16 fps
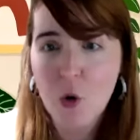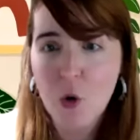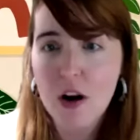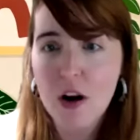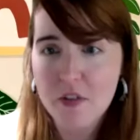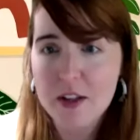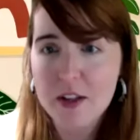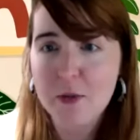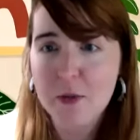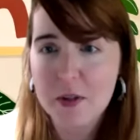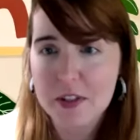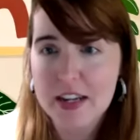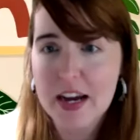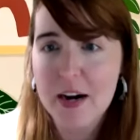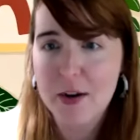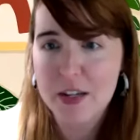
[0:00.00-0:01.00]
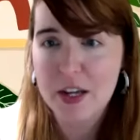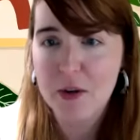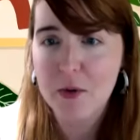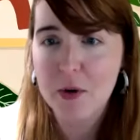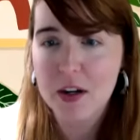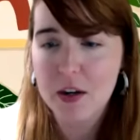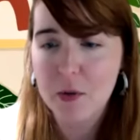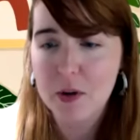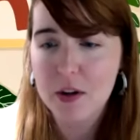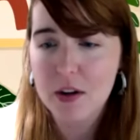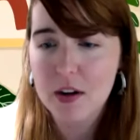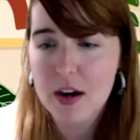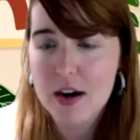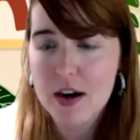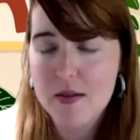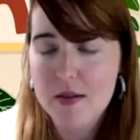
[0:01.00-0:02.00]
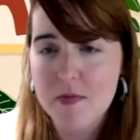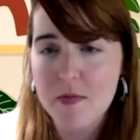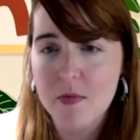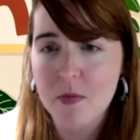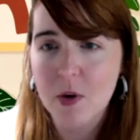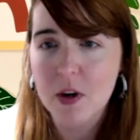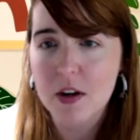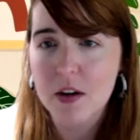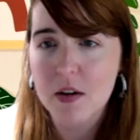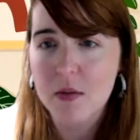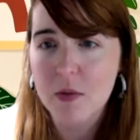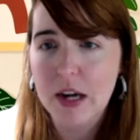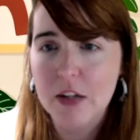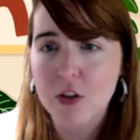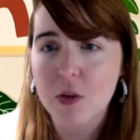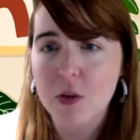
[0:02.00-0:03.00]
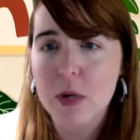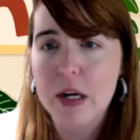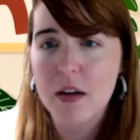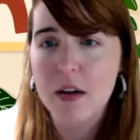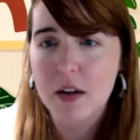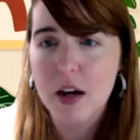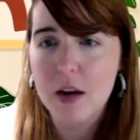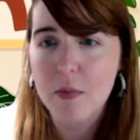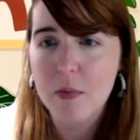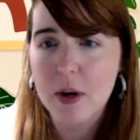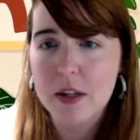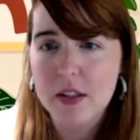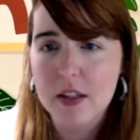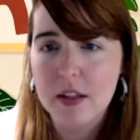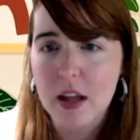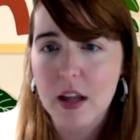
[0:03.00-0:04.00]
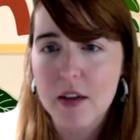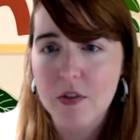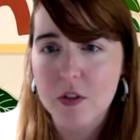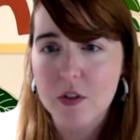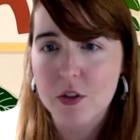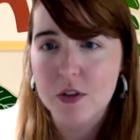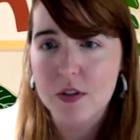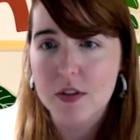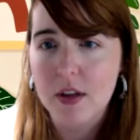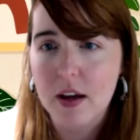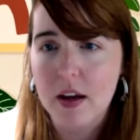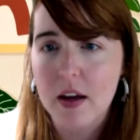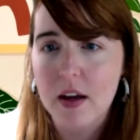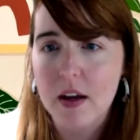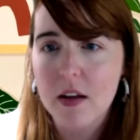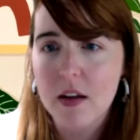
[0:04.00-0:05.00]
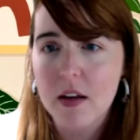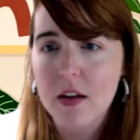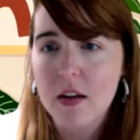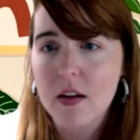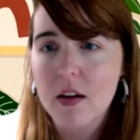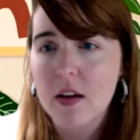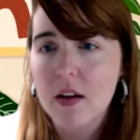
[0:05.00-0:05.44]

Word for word: on Facebook now. Yeah, we're we're um we're actually well, I'm pressing live in just a second. Okay, on the